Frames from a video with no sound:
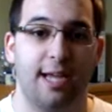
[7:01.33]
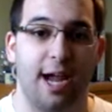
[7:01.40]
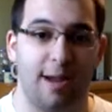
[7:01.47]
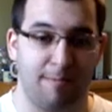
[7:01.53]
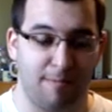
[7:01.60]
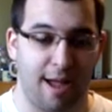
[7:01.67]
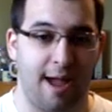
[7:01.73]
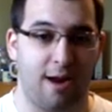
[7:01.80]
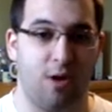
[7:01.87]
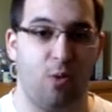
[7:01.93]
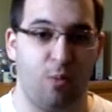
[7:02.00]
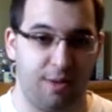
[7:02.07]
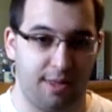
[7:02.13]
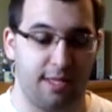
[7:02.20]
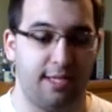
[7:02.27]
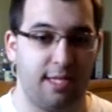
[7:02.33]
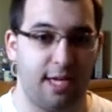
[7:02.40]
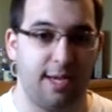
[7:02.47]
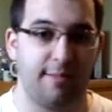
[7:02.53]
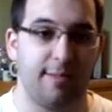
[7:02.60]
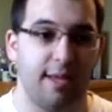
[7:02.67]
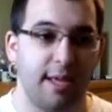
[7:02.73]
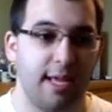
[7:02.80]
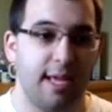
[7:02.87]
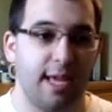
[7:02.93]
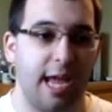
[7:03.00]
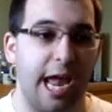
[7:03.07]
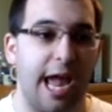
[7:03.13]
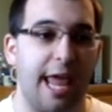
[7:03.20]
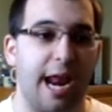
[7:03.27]
I'm back with the team
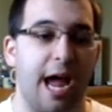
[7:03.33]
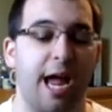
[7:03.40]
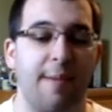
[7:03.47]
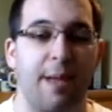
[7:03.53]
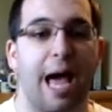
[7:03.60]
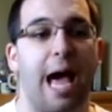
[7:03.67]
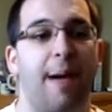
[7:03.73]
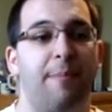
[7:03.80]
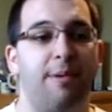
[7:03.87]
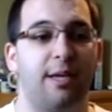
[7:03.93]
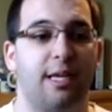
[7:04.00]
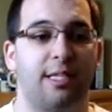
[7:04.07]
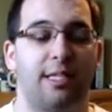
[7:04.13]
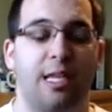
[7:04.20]
and I am happy because